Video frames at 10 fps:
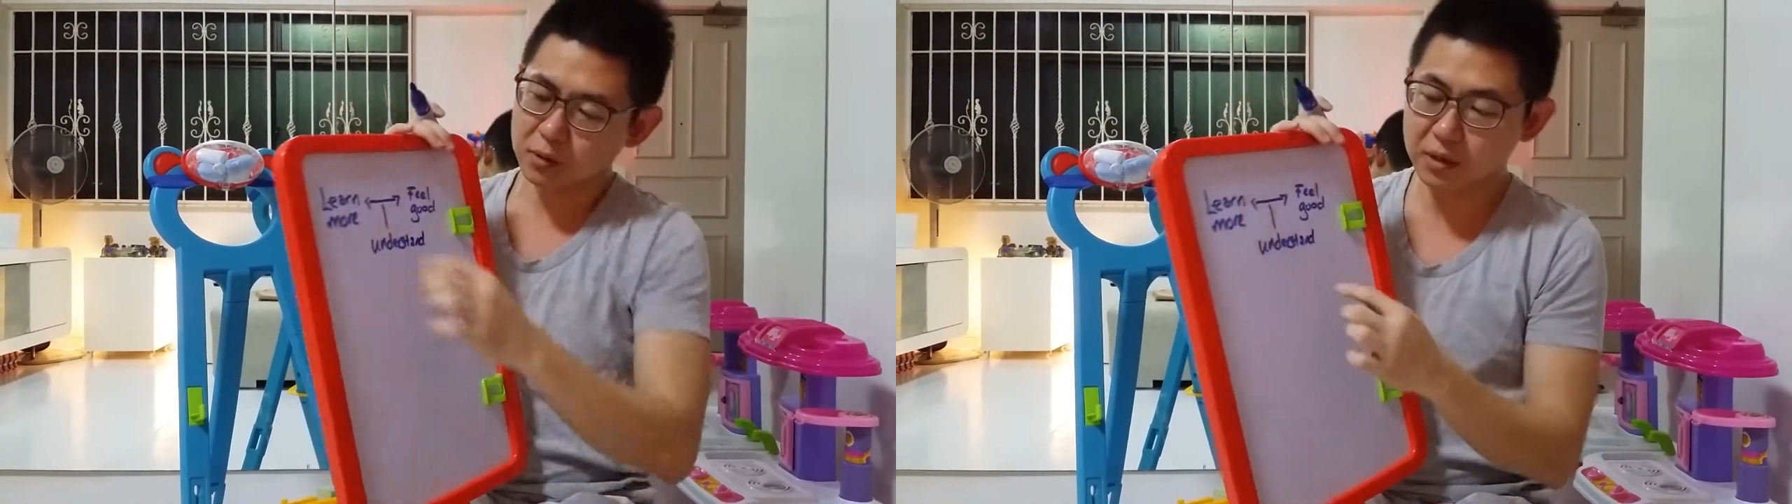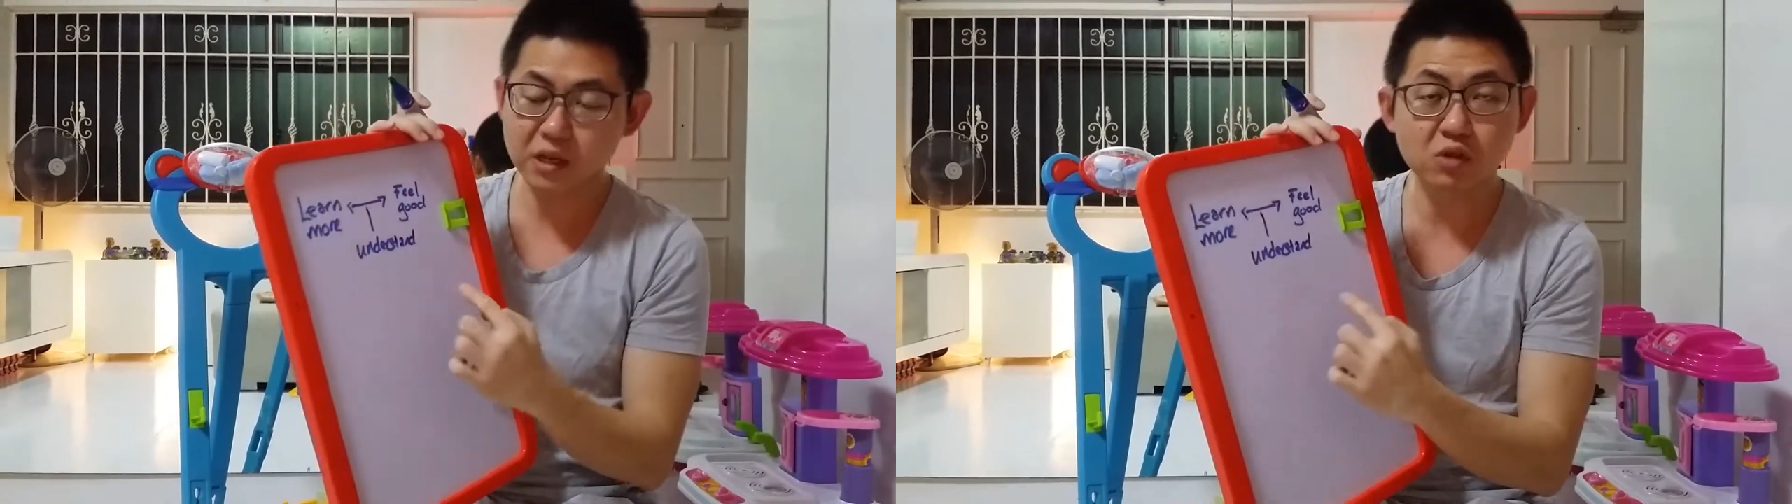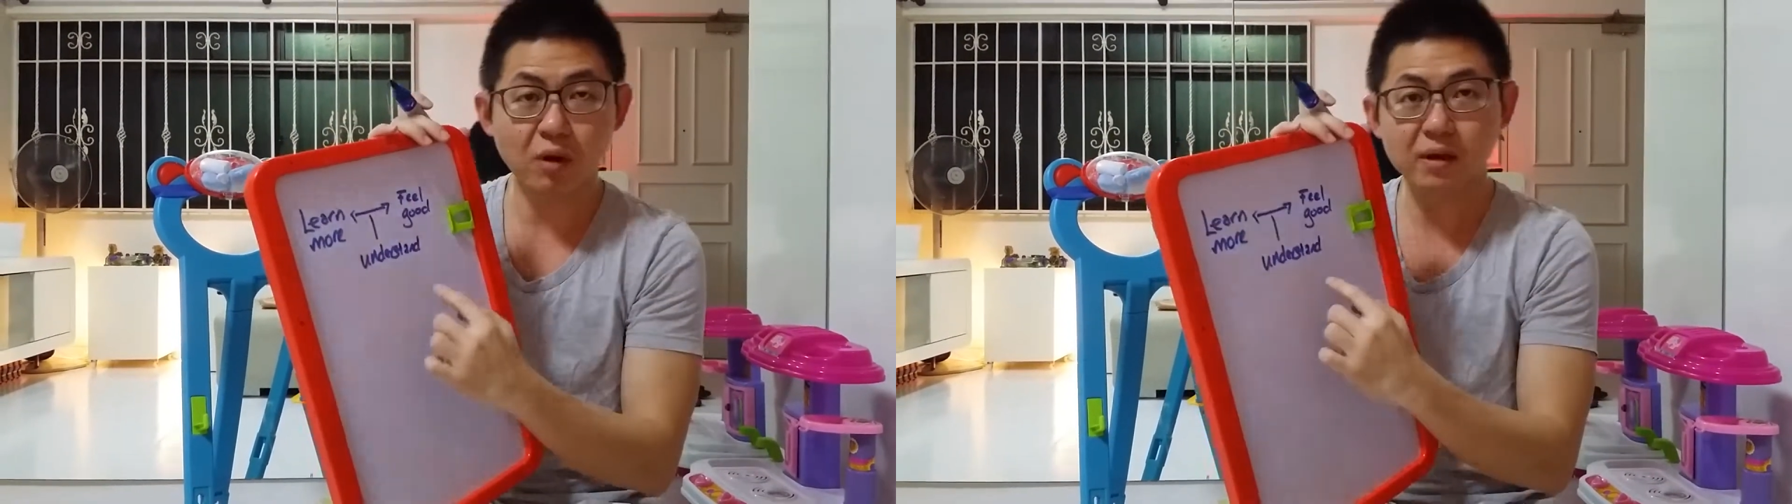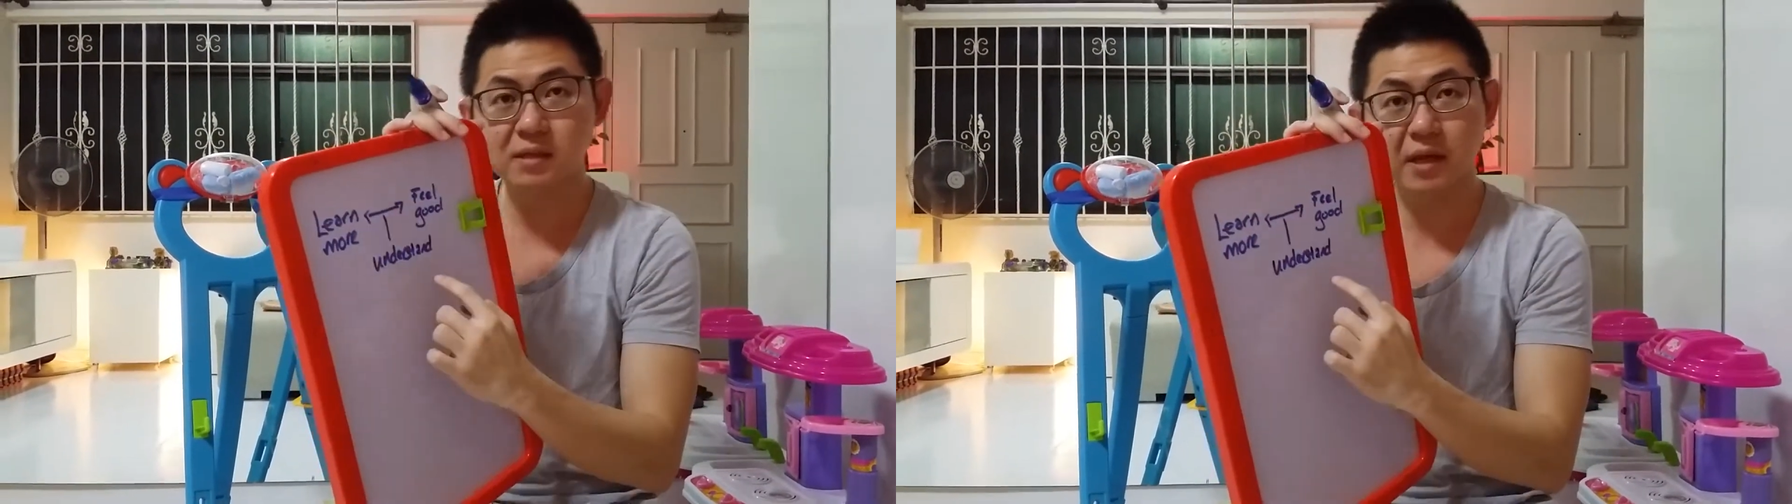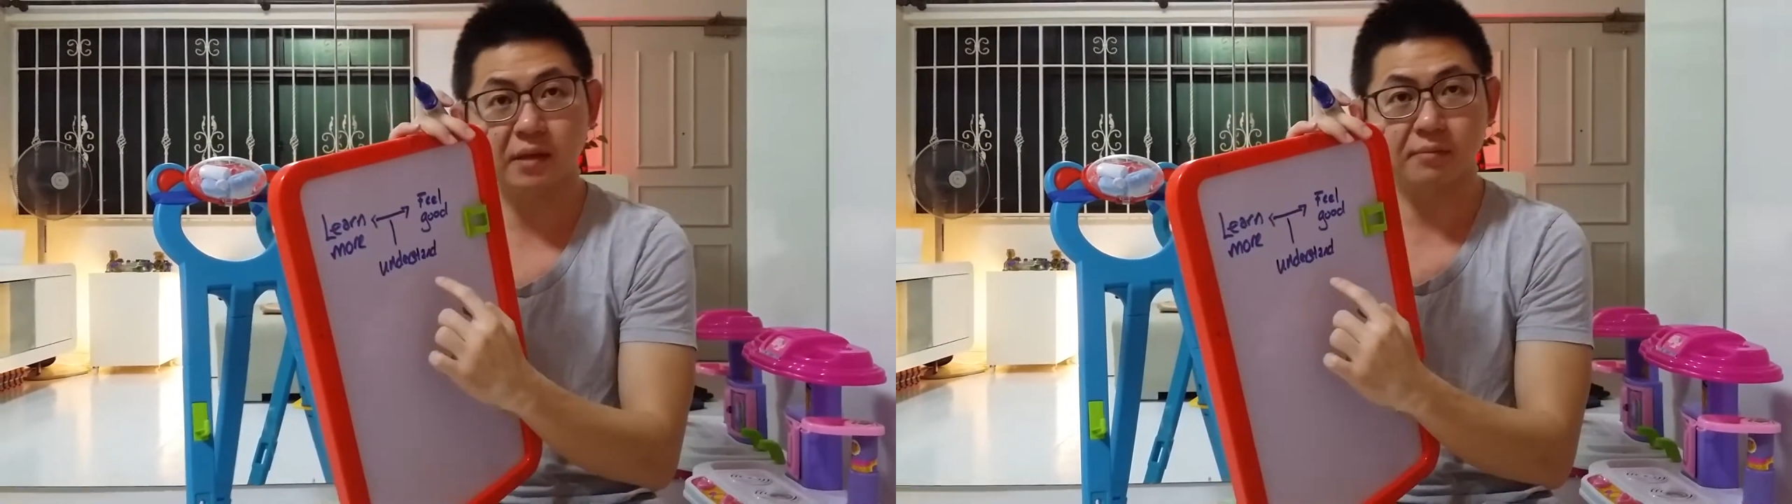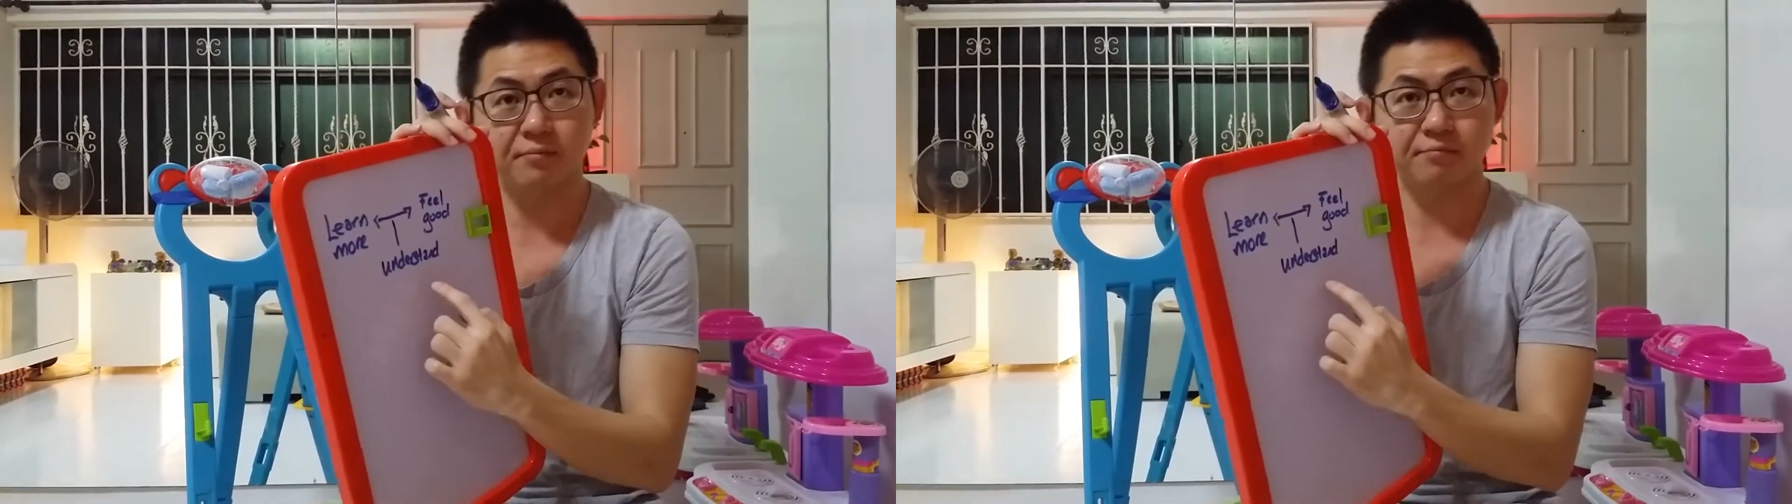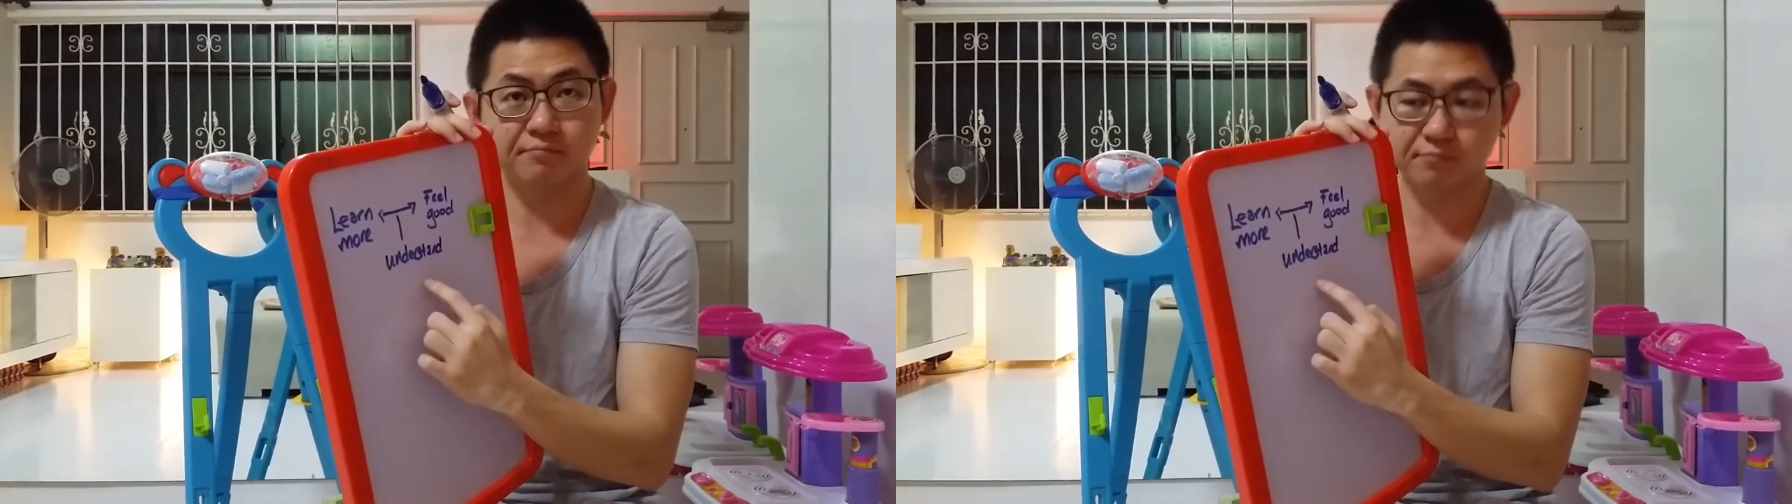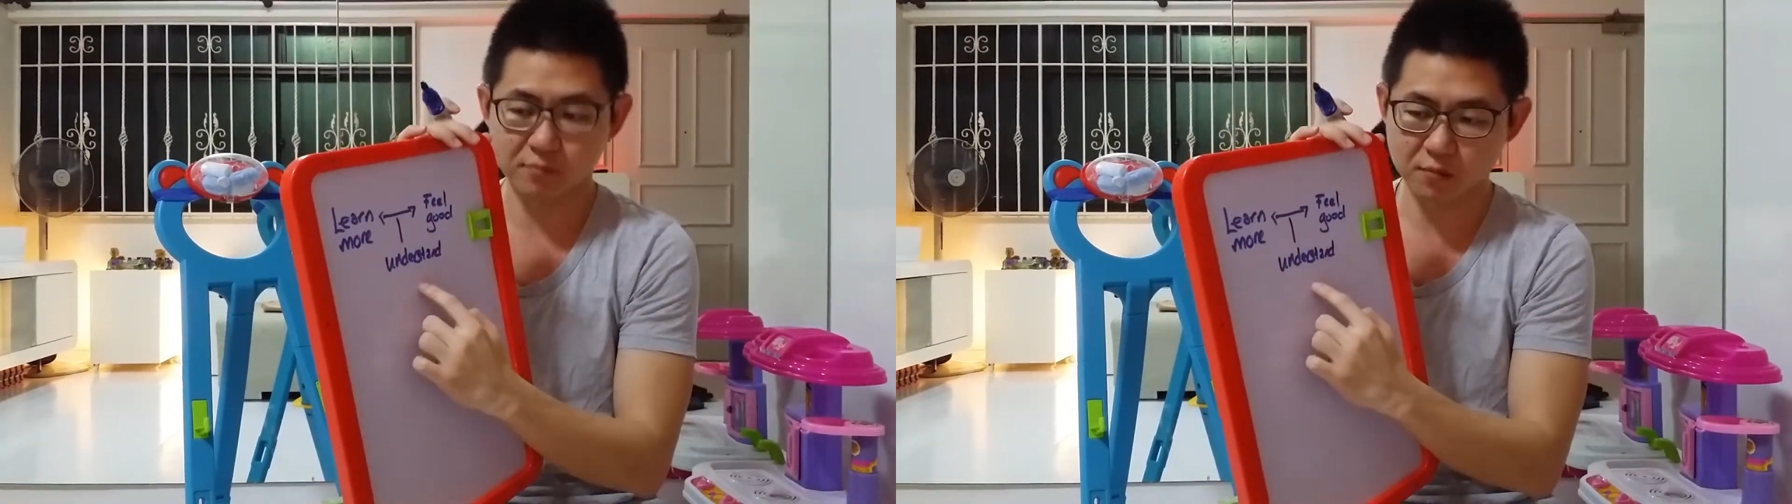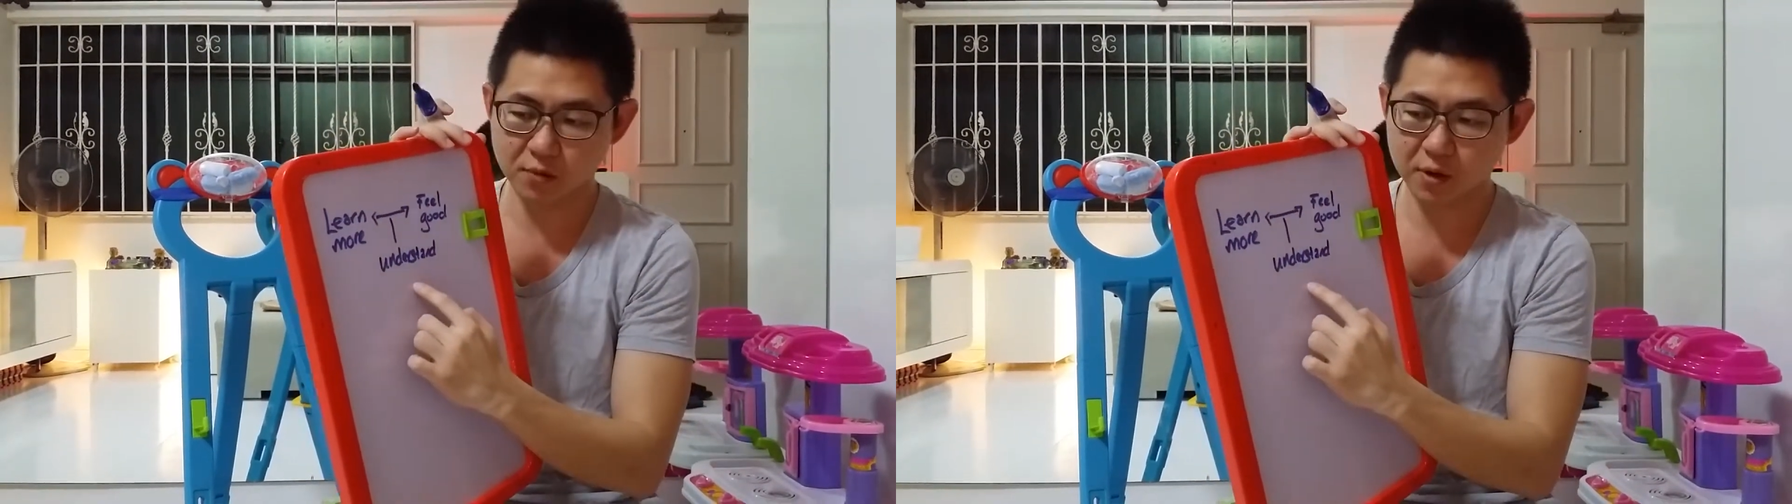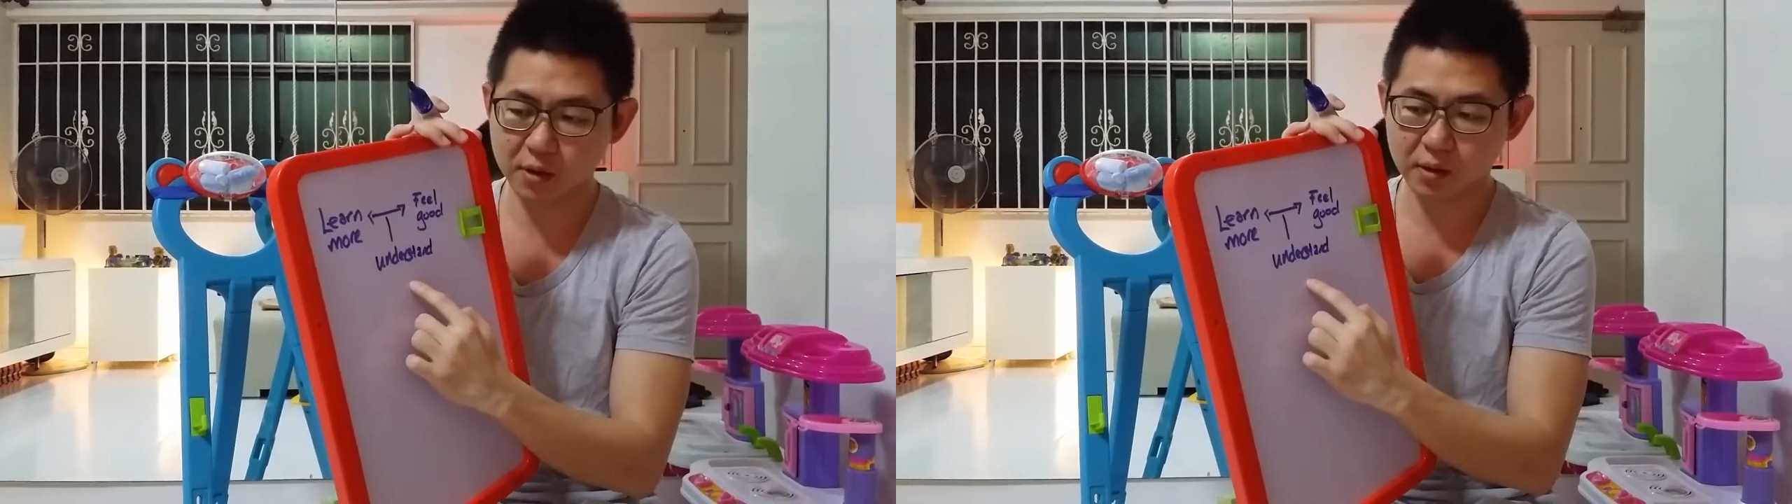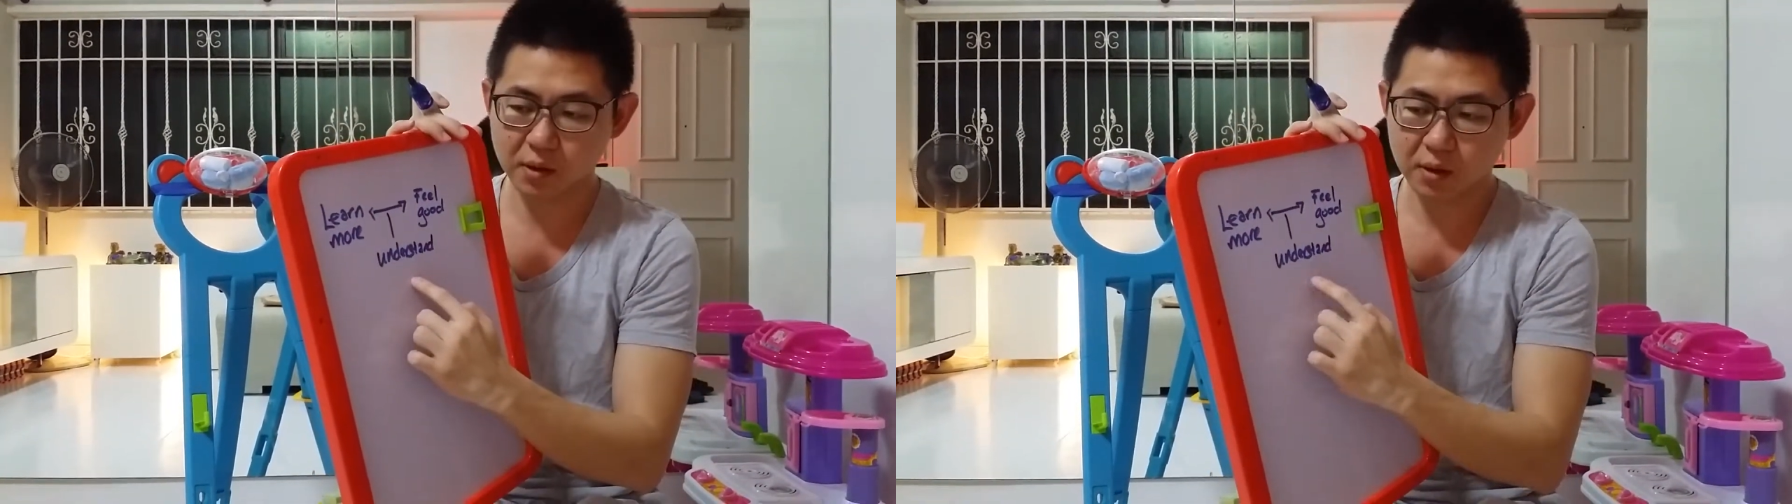They need to understand. Alright?